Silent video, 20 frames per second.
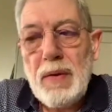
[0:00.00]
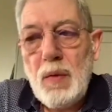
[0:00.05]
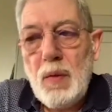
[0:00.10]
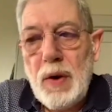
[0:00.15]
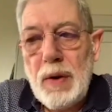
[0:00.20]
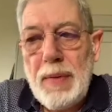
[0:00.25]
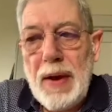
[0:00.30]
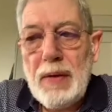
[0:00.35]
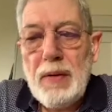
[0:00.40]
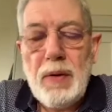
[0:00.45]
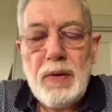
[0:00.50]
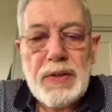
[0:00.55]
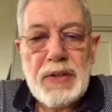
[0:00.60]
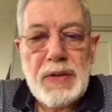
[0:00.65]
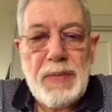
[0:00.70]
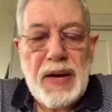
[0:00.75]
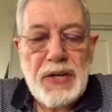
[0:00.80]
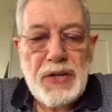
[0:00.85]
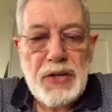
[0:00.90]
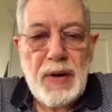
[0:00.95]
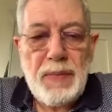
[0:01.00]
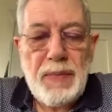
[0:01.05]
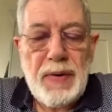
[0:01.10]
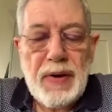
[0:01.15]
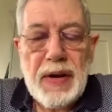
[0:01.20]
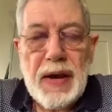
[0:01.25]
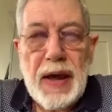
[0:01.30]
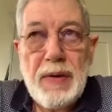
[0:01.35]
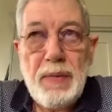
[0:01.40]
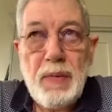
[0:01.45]
about automation? I mean,
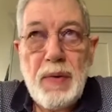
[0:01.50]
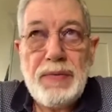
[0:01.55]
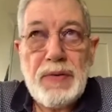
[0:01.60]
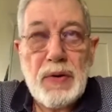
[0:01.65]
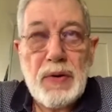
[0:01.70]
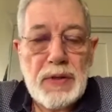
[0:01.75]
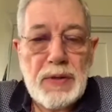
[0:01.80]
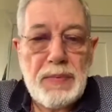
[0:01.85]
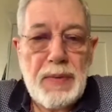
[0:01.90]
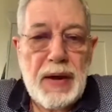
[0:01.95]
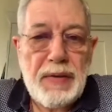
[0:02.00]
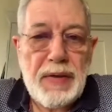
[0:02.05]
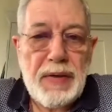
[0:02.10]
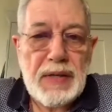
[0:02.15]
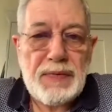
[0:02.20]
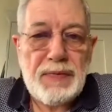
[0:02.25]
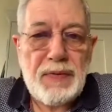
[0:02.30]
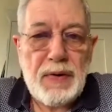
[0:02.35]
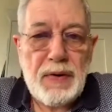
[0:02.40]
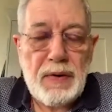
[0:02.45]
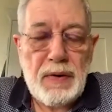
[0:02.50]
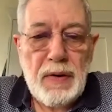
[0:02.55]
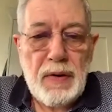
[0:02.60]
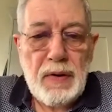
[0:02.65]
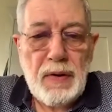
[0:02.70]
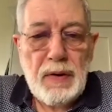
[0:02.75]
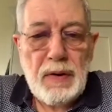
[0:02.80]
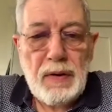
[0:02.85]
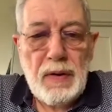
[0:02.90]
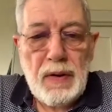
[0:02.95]
again, we've talked about this for
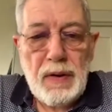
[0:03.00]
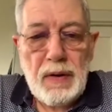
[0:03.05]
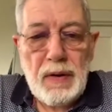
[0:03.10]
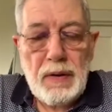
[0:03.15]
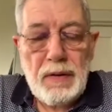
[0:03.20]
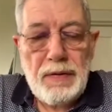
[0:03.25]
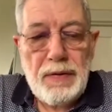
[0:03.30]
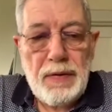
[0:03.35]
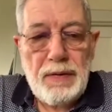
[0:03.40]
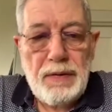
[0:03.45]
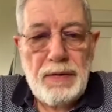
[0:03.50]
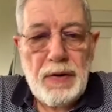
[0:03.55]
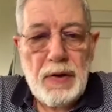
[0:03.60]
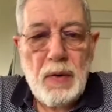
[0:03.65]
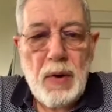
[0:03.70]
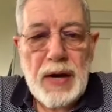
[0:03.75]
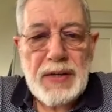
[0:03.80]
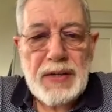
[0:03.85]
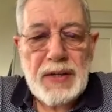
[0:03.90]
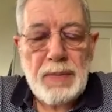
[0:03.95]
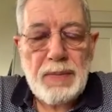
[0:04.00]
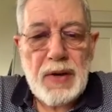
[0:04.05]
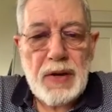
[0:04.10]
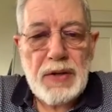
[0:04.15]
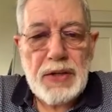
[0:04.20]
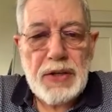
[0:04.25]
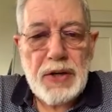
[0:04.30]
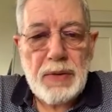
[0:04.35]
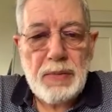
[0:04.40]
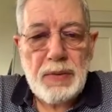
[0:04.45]
quite some
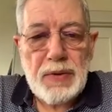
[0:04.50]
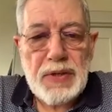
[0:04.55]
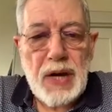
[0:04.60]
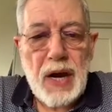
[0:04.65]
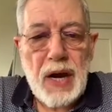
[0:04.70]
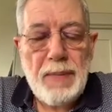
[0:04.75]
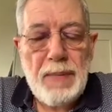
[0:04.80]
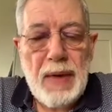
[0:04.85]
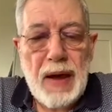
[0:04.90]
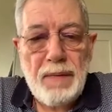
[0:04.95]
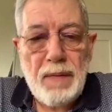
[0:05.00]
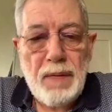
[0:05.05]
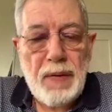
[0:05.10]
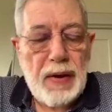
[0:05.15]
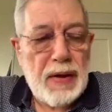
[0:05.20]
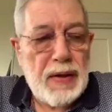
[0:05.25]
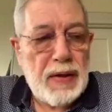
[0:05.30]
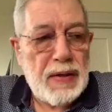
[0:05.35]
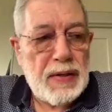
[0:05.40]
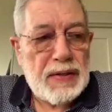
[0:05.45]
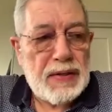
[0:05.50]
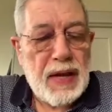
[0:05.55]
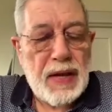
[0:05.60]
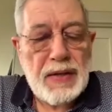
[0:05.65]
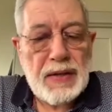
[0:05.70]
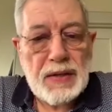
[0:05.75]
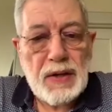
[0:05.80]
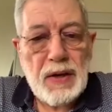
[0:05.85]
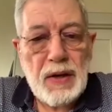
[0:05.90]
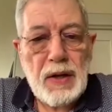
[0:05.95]
considerable time, haven't we? In the
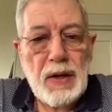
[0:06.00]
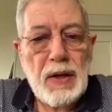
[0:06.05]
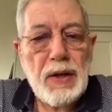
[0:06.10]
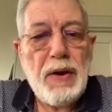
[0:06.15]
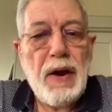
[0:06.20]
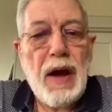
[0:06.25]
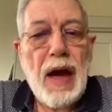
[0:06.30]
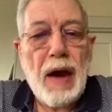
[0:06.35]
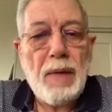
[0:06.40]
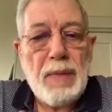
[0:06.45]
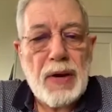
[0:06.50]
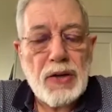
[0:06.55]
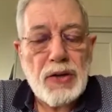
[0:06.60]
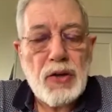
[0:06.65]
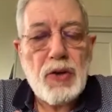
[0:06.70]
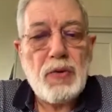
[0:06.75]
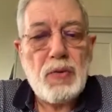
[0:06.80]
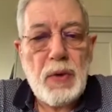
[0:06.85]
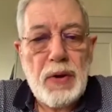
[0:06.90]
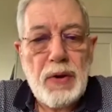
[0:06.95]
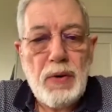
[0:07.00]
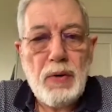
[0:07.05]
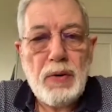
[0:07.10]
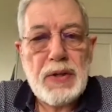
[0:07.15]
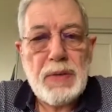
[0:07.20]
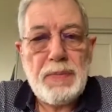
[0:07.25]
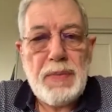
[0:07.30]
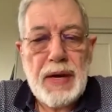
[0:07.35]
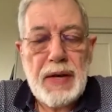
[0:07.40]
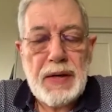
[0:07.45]
sense, how much could we
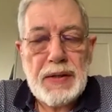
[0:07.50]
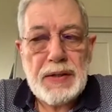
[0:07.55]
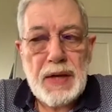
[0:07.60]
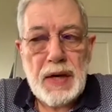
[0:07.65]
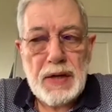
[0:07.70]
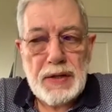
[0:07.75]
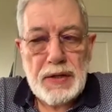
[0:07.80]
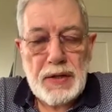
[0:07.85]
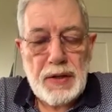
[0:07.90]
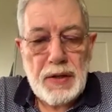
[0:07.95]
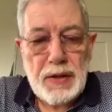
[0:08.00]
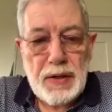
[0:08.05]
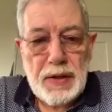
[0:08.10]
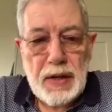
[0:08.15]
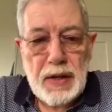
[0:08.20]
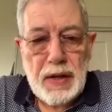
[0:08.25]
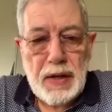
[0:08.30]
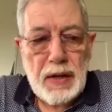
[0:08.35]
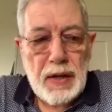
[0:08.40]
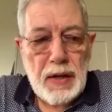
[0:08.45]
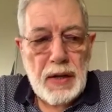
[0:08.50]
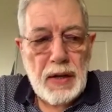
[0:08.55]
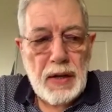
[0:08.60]
automate such that the